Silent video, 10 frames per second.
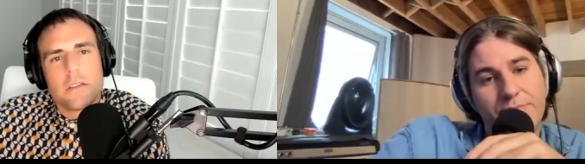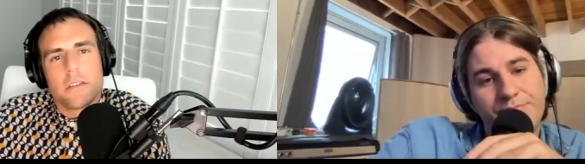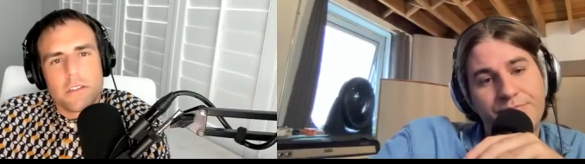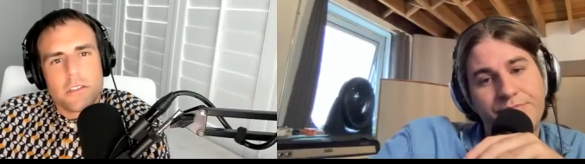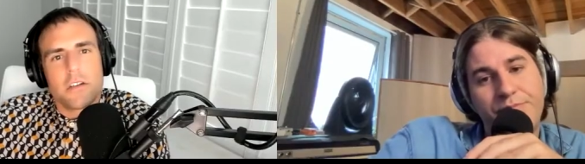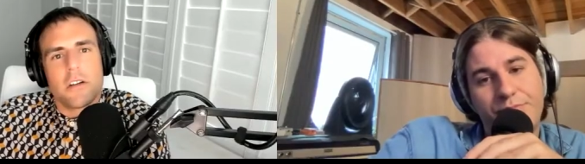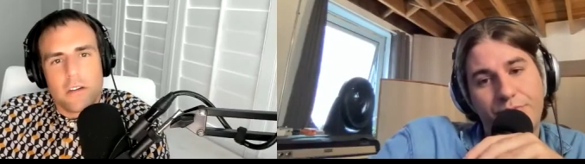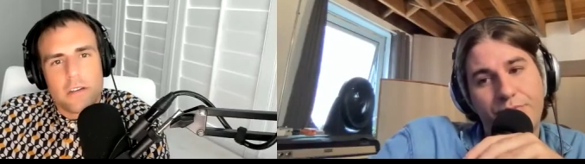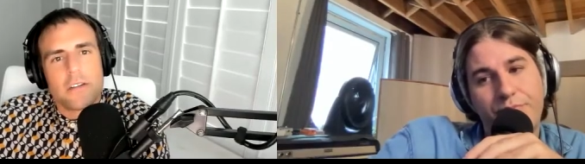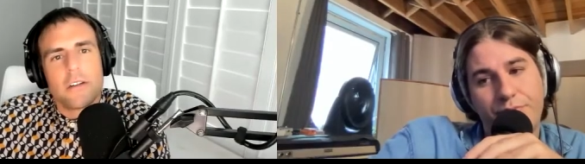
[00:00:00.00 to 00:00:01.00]

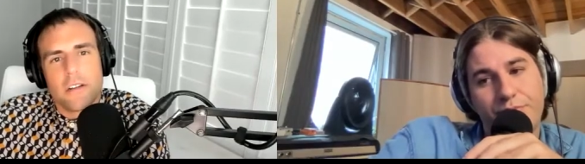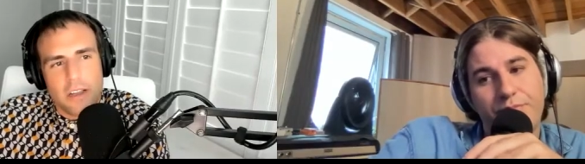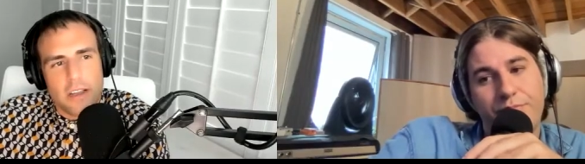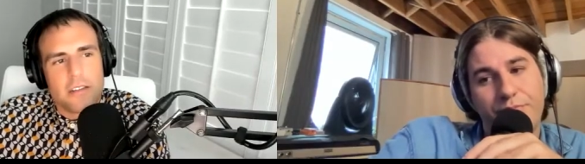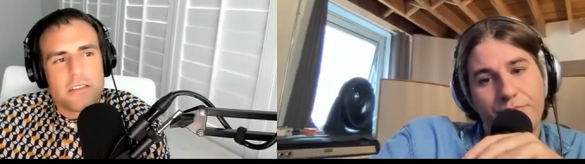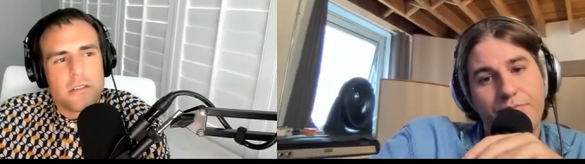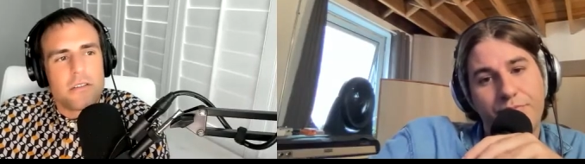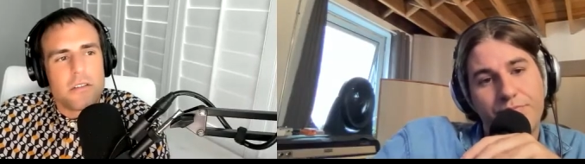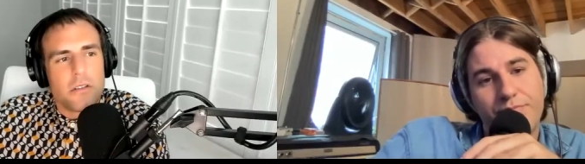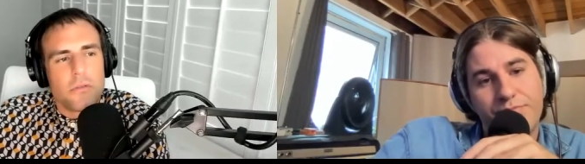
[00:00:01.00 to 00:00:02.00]
Speaker 1: sure mm-hmm. okay mm-hmm. so
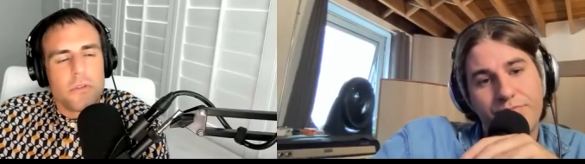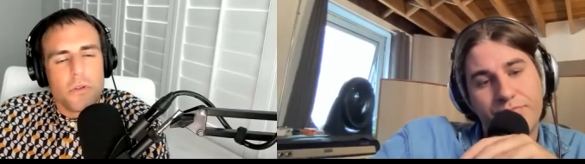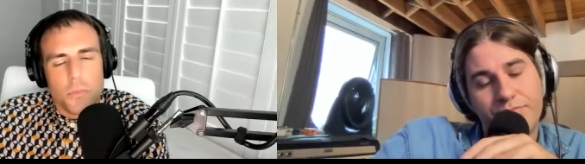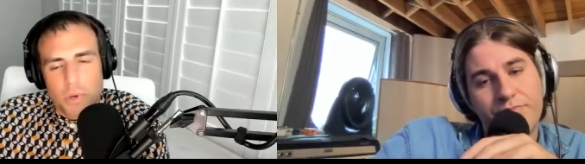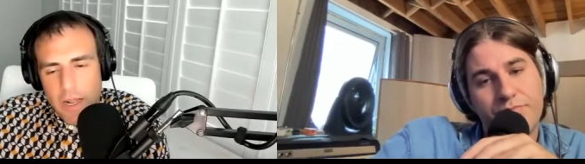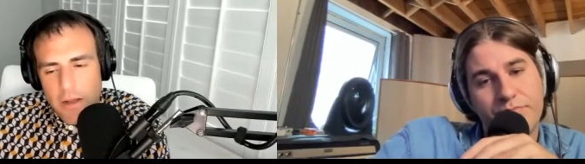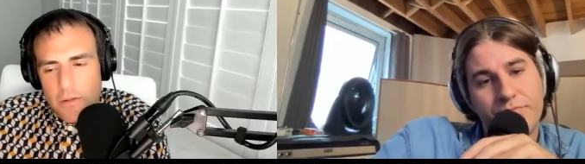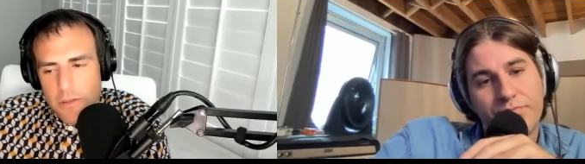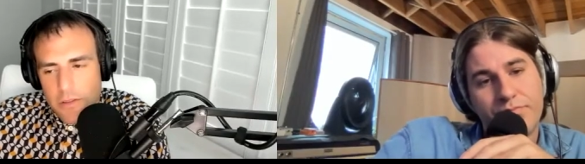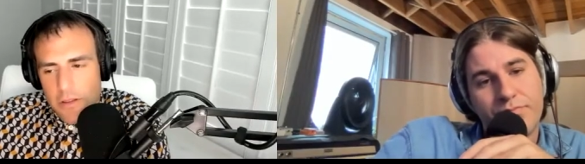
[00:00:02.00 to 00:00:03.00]
so you you put
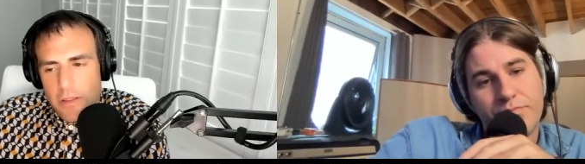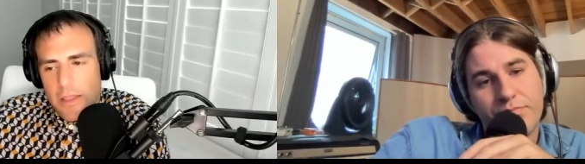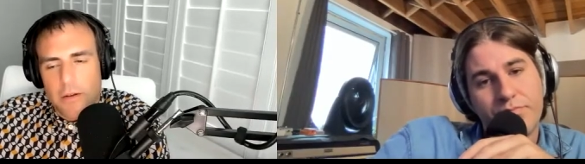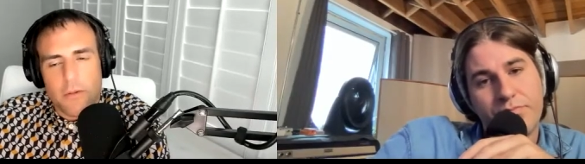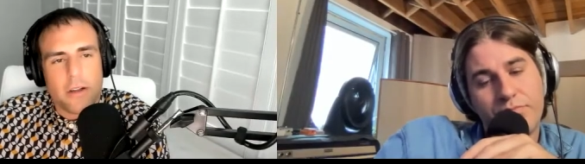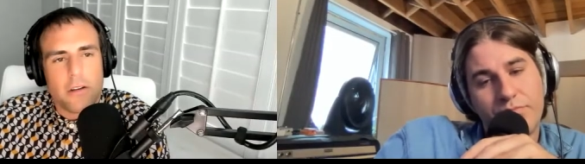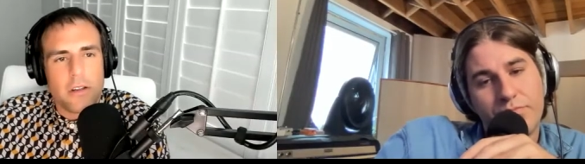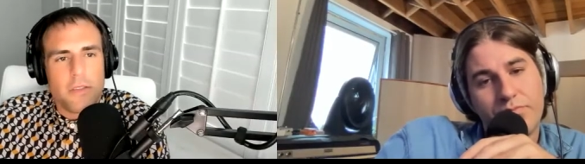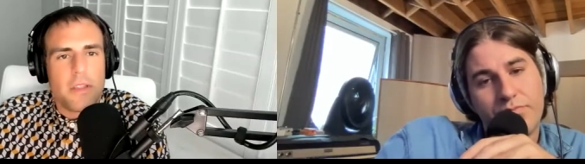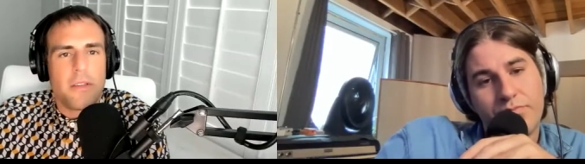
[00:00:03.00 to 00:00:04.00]
out the, that record
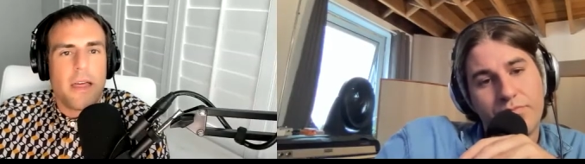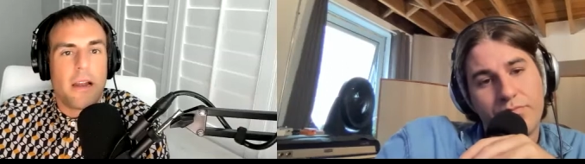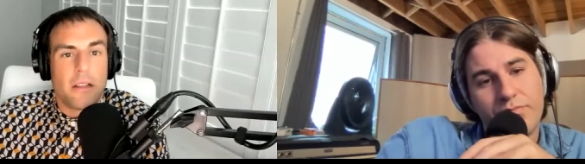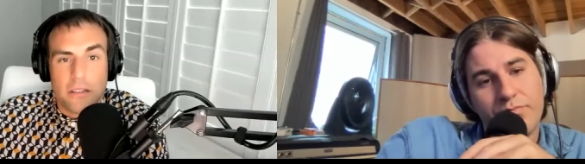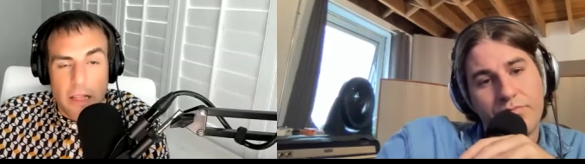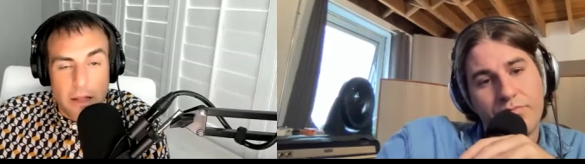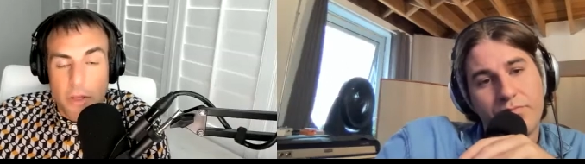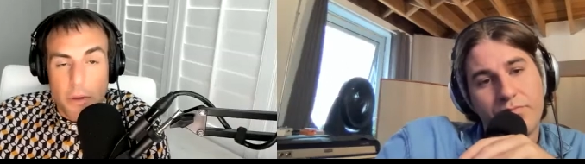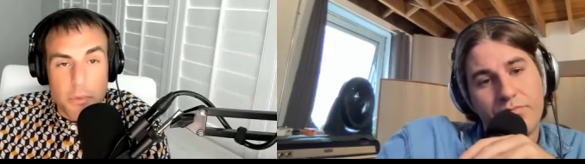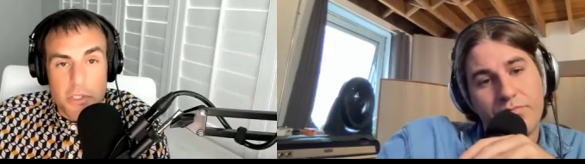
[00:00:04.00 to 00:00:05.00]
and then that
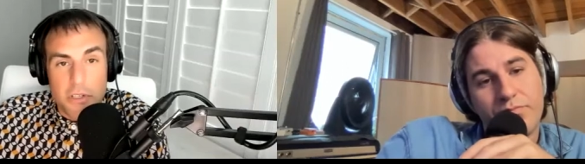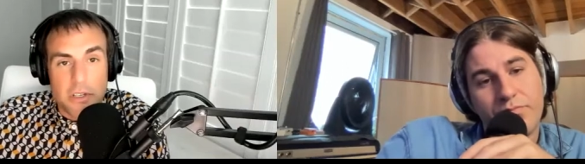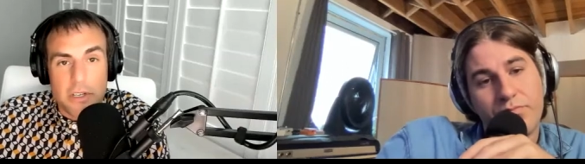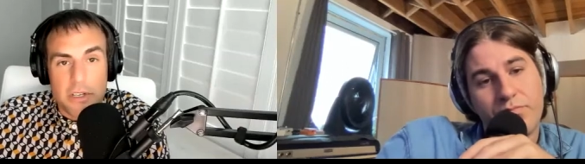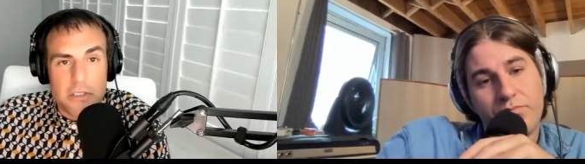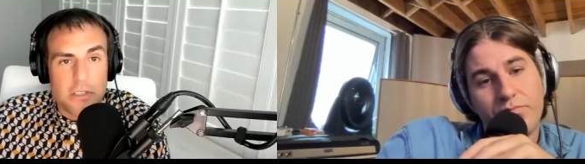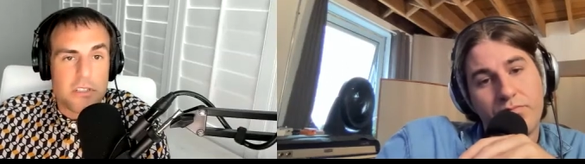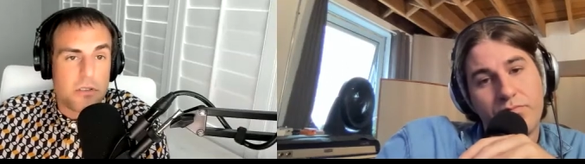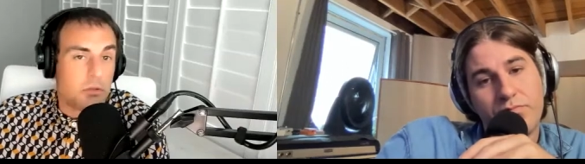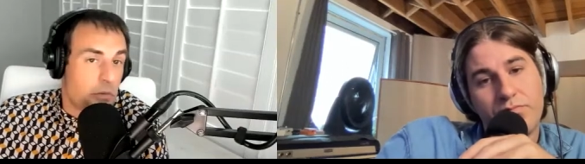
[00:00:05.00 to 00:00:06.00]
allowed the opportunity
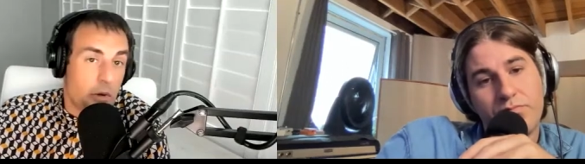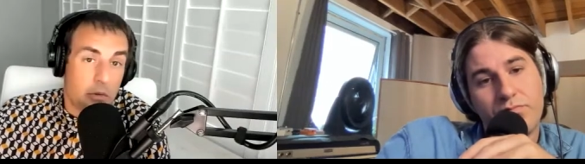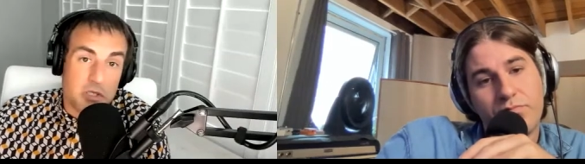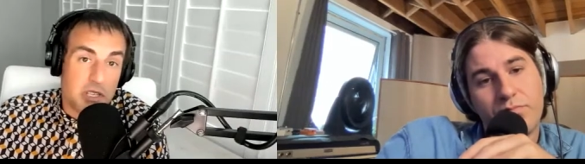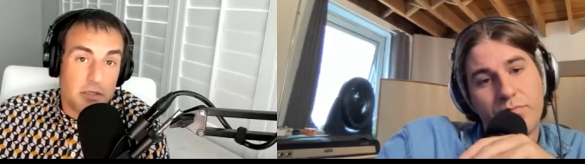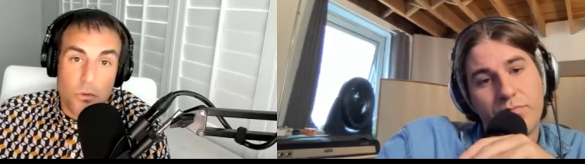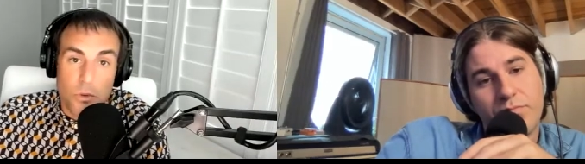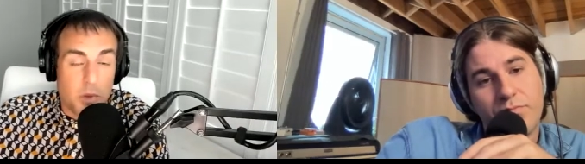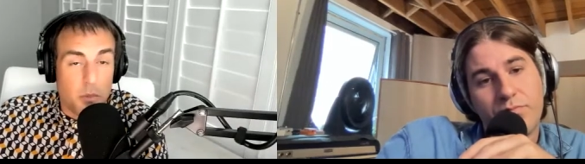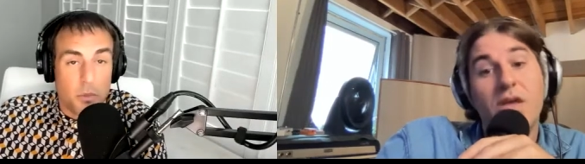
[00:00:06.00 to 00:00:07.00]
because it was well received
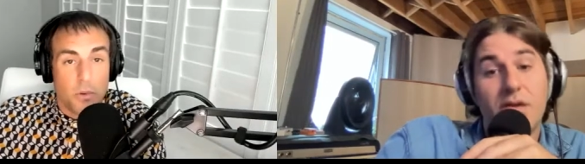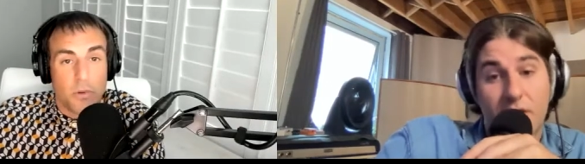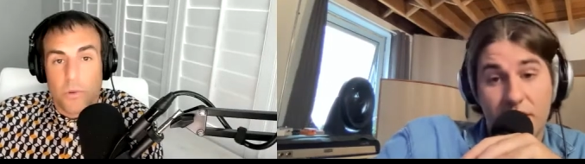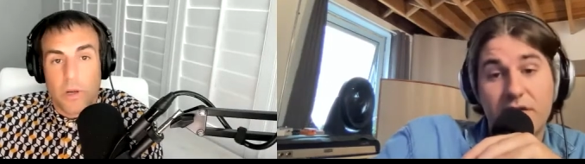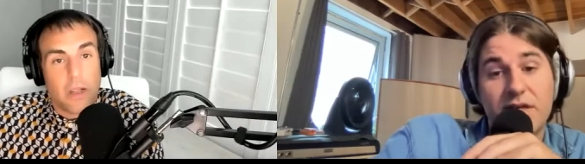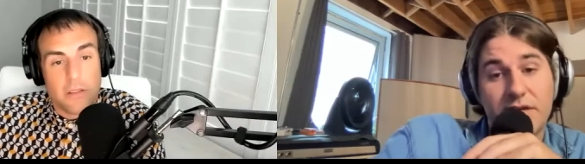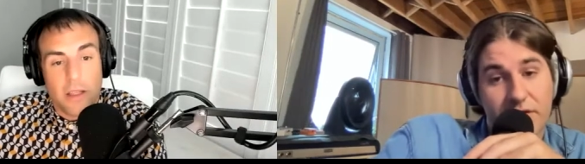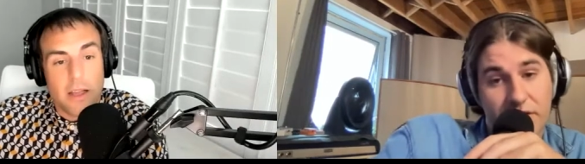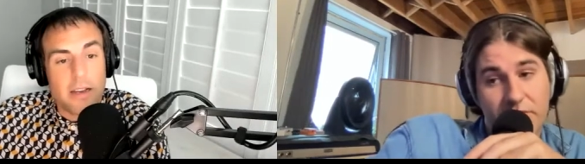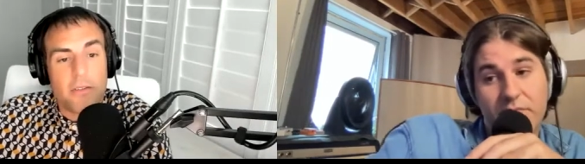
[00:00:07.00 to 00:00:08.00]
with people what, exactly.
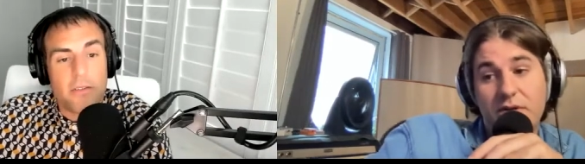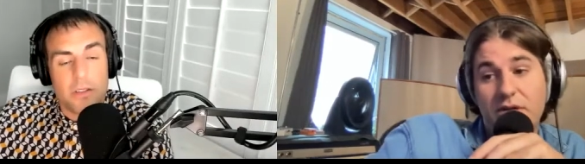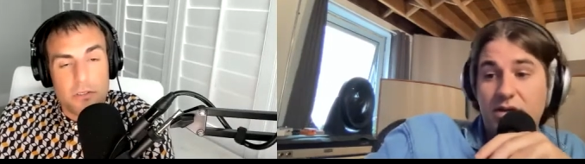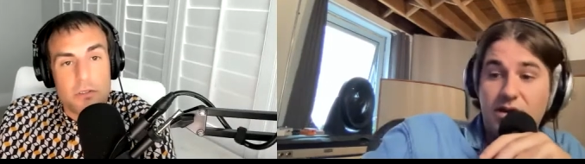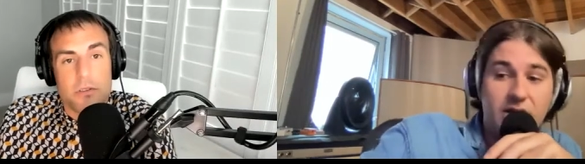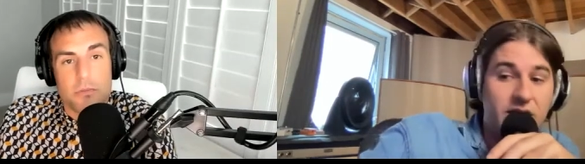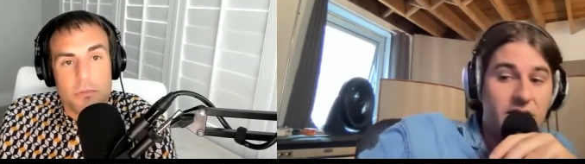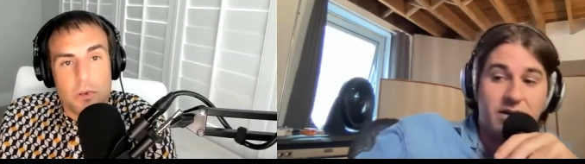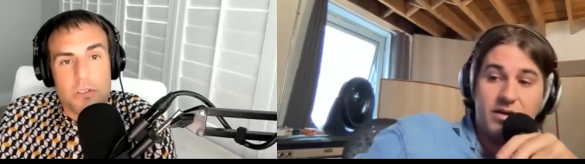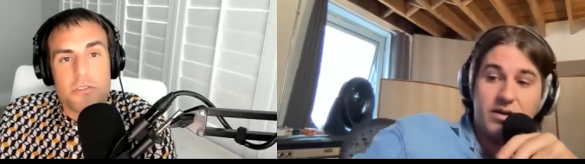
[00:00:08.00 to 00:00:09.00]
online and everything it was yeah.
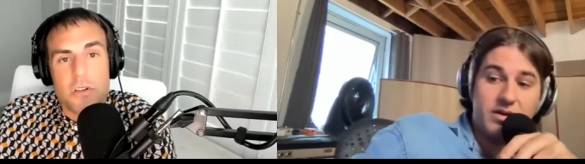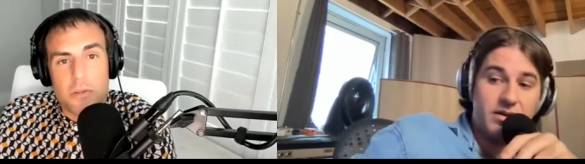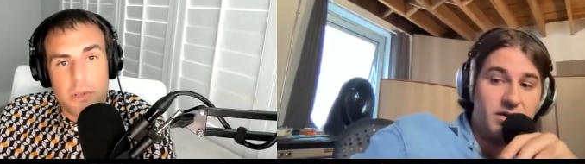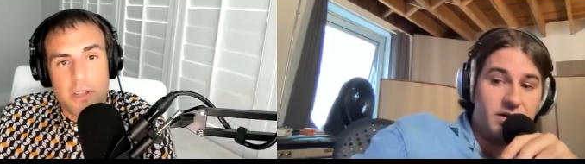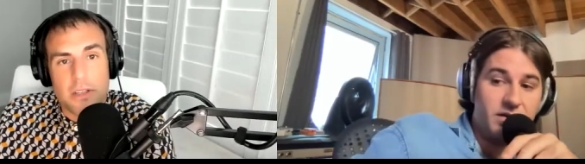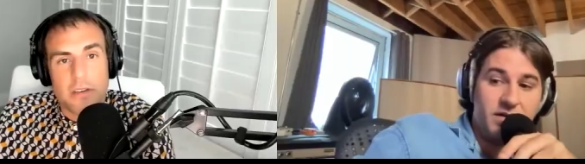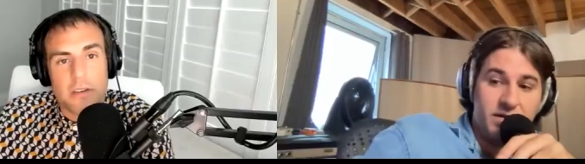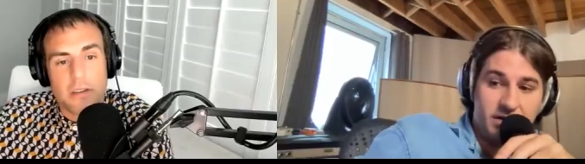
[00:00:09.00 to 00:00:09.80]
doing well streaming and